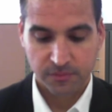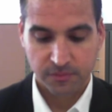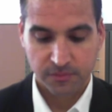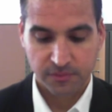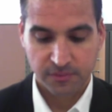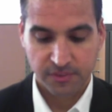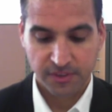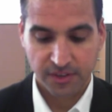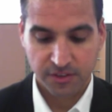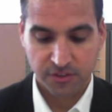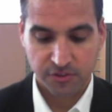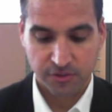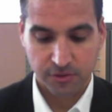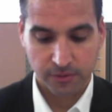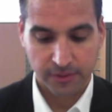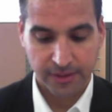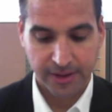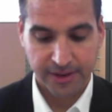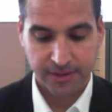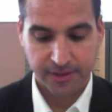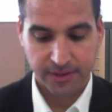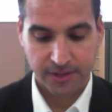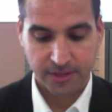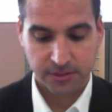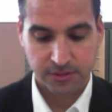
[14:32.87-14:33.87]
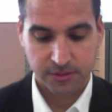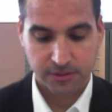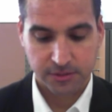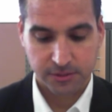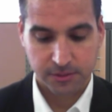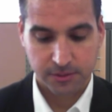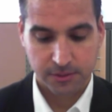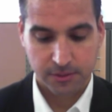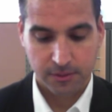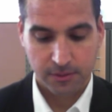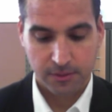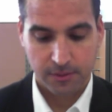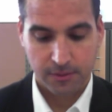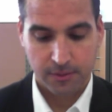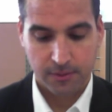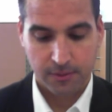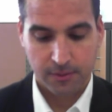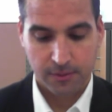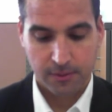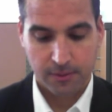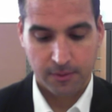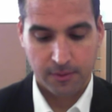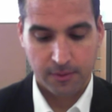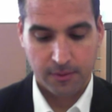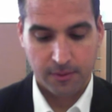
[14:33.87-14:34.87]
Did you like it?
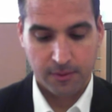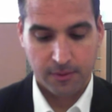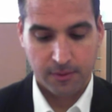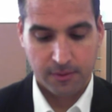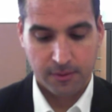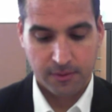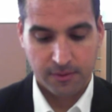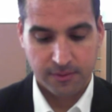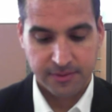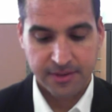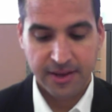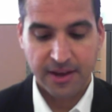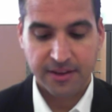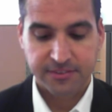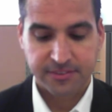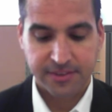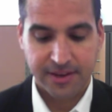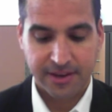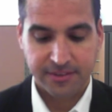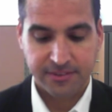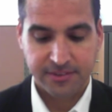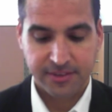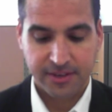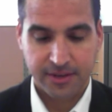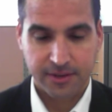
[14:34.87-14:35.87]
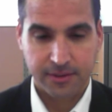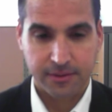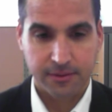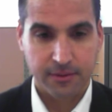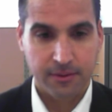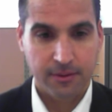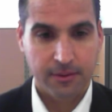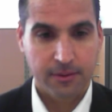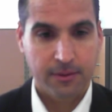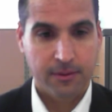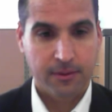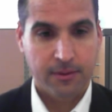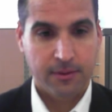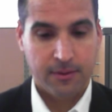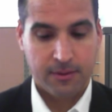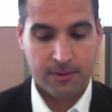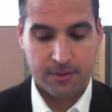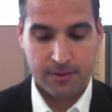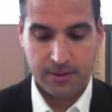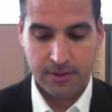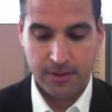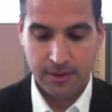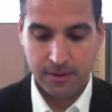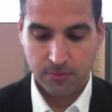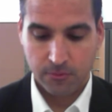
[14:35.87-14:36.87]
Yes, I did.
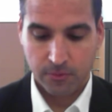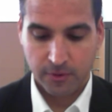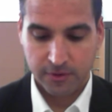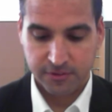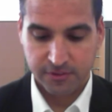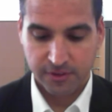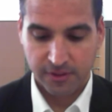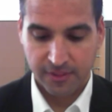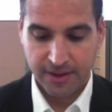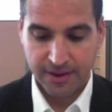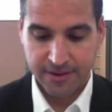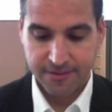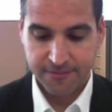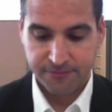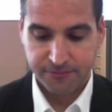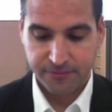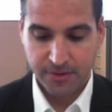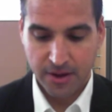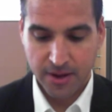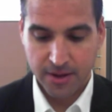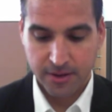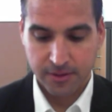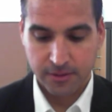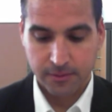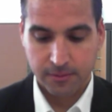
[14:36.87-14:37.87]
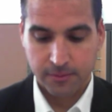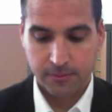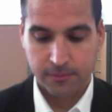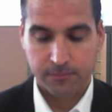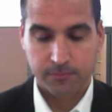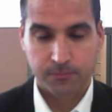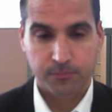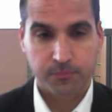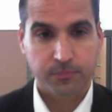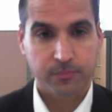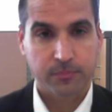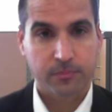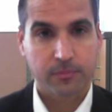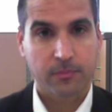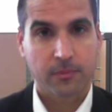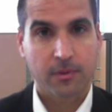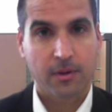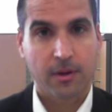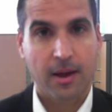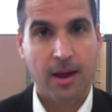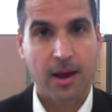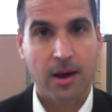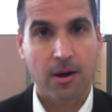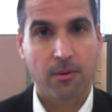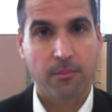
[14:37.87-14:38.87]
It was a lot of fun.
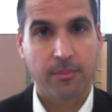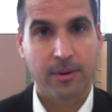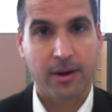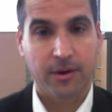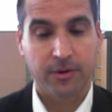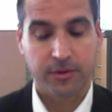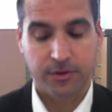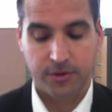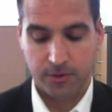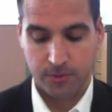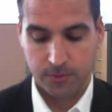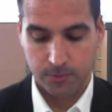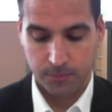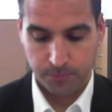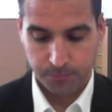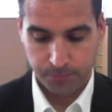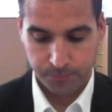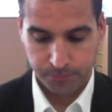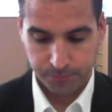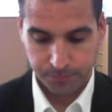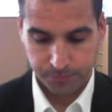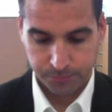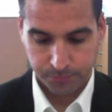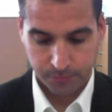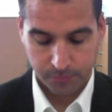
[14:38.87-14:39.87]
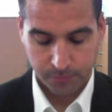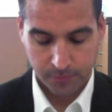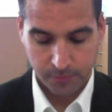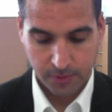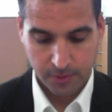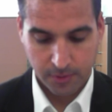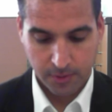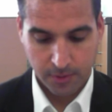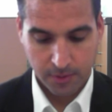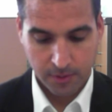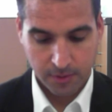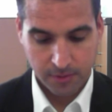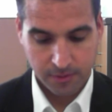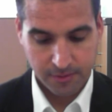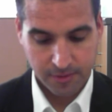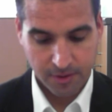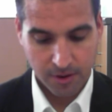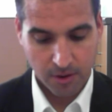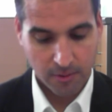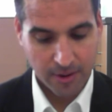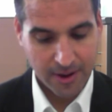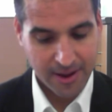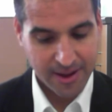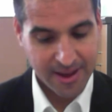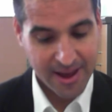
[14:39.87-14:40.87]
How about you?
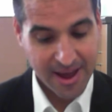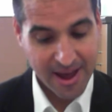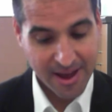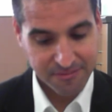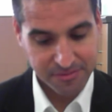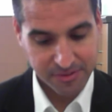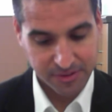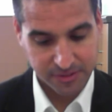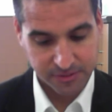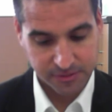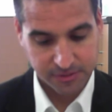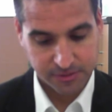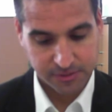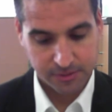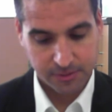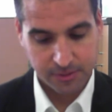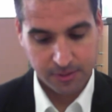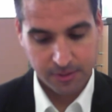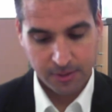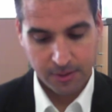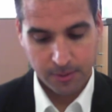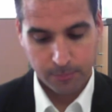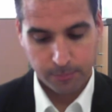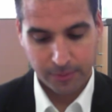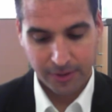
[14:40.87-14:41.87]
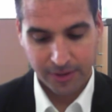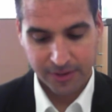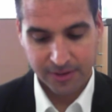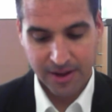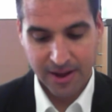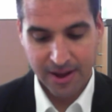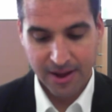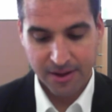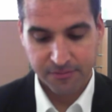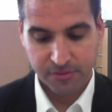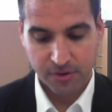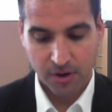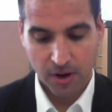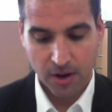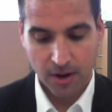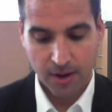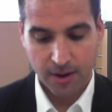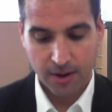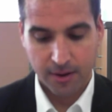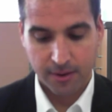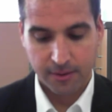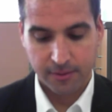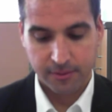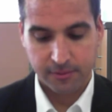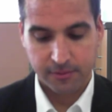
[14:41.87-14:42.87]
No, I haven't, but I've
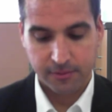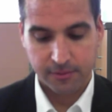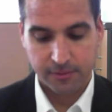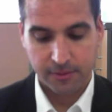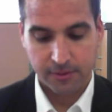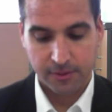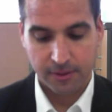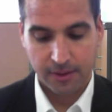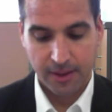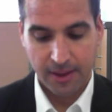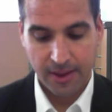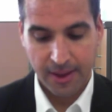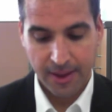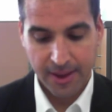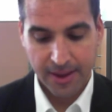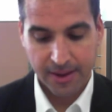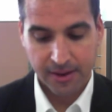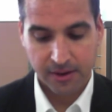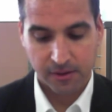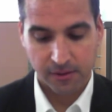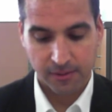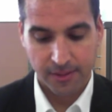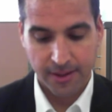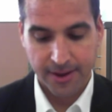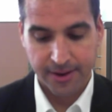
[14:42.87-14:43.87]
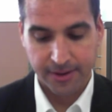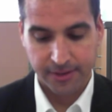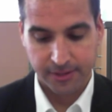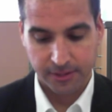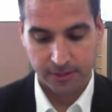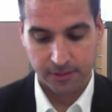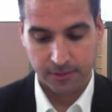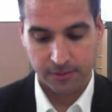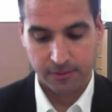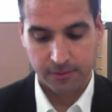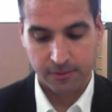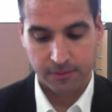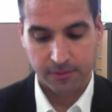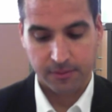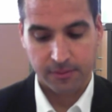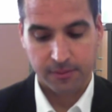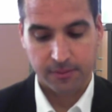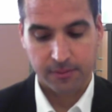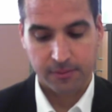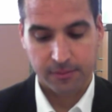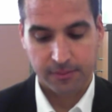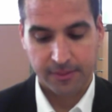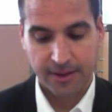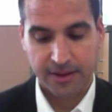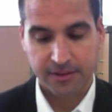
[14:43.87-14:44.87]
gone hang gliding.
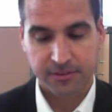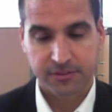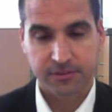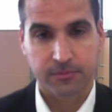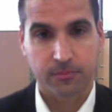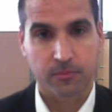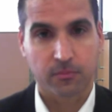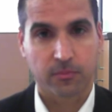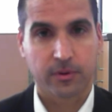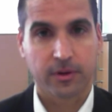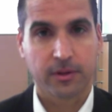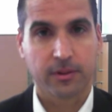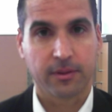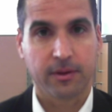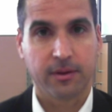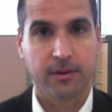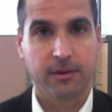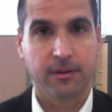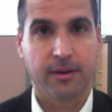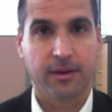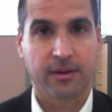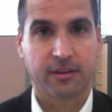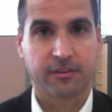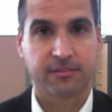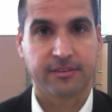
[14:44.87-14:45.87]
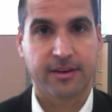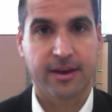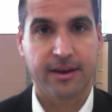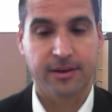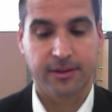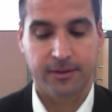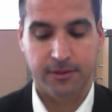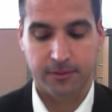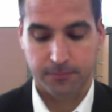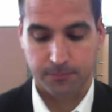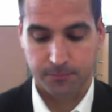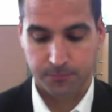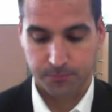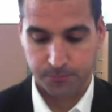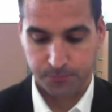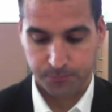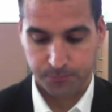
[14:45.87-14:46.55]
That's really exciting.